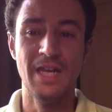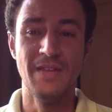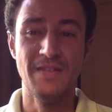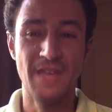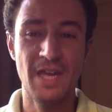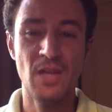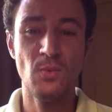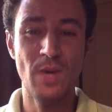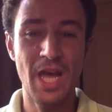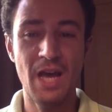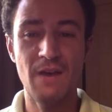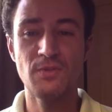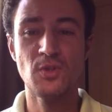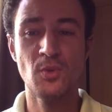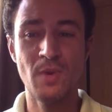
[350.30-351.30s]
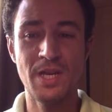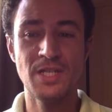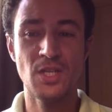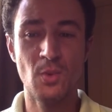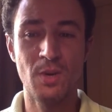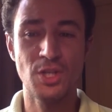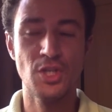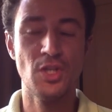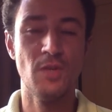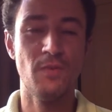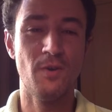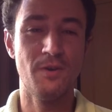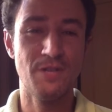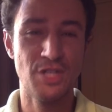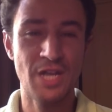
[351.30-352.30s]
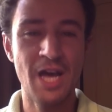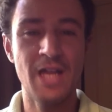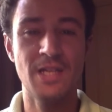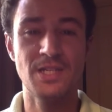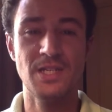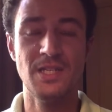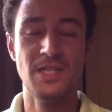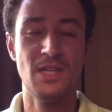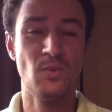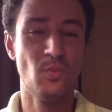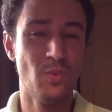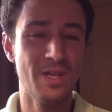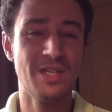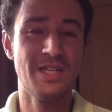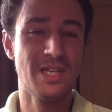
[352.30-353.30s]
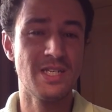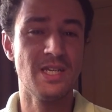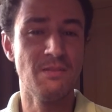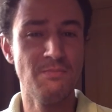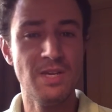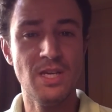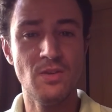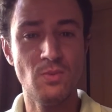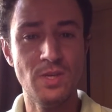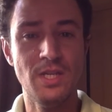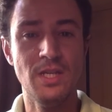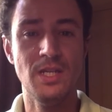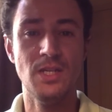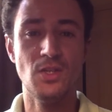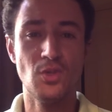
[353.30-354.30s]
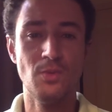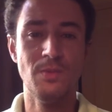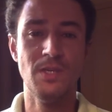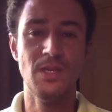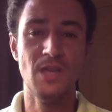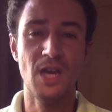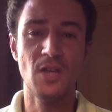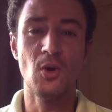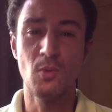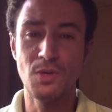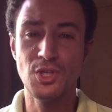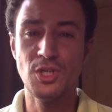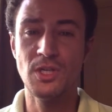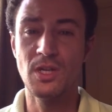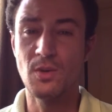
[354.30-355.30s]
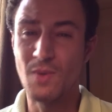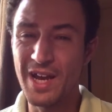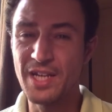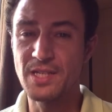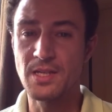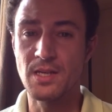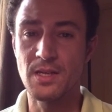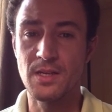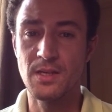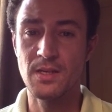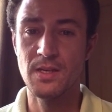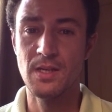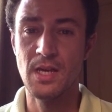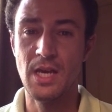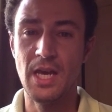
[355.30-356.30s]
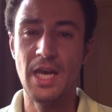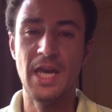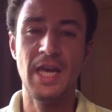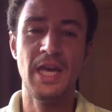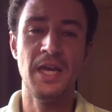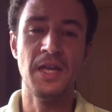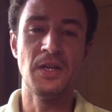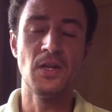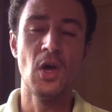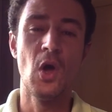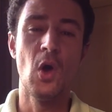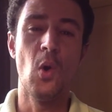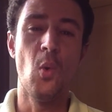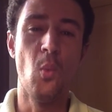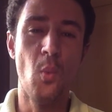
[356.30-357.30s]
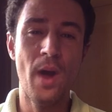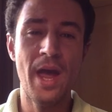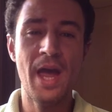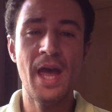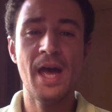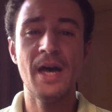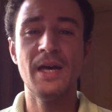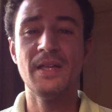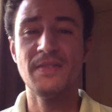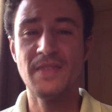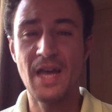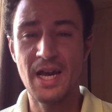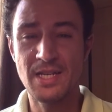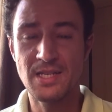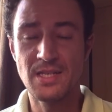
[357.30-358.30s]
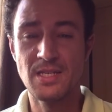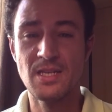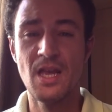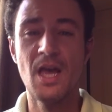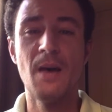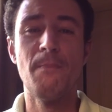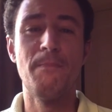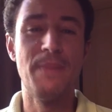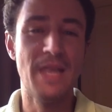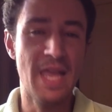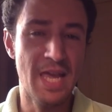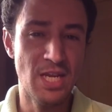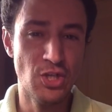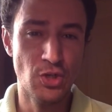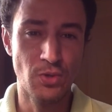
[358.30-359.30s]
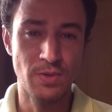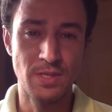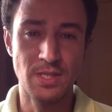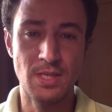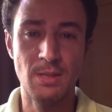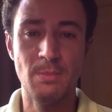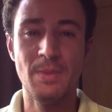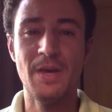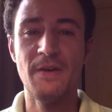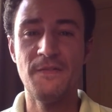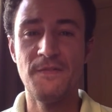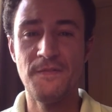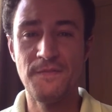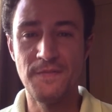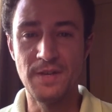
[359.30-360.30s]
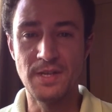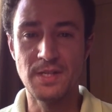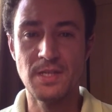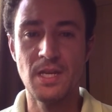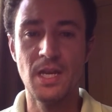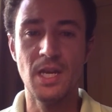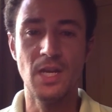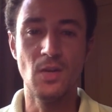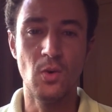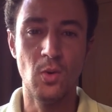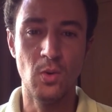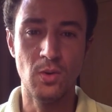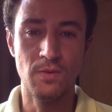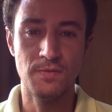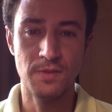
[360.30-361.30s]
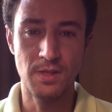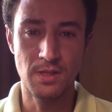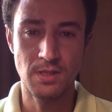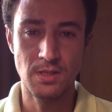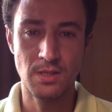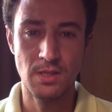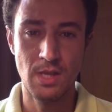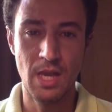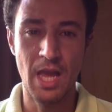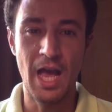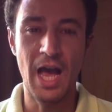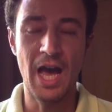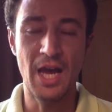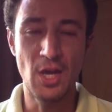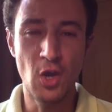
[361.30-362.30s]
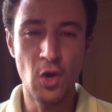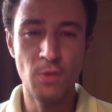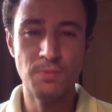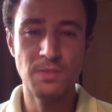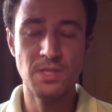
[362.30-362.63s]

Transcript: then we have to raise the question of originality. Then what does it mean really to be an original writer? And where does plagiarism fit in all of this? I hope